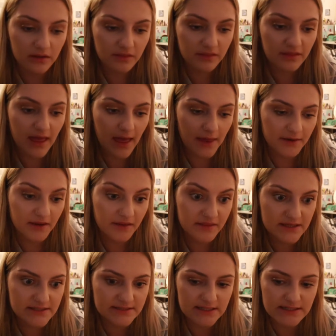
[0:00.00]
Then
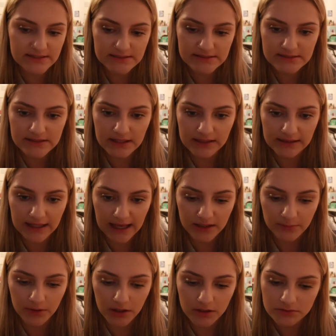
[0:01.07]
this is
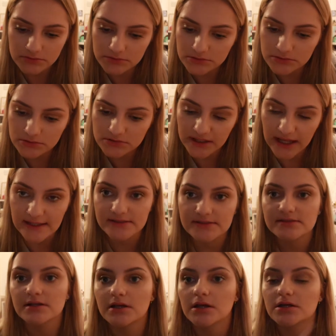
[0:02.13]
LACMA.
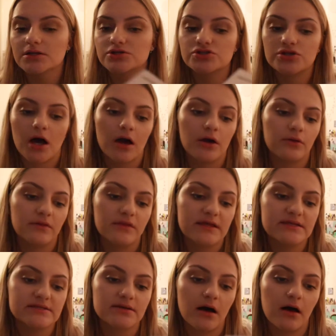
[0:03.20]
Yes. So
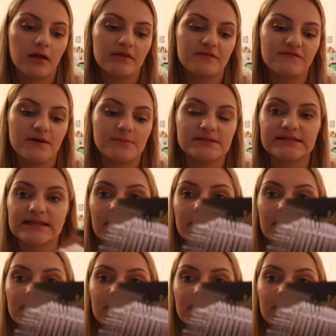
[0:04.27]
these are the famous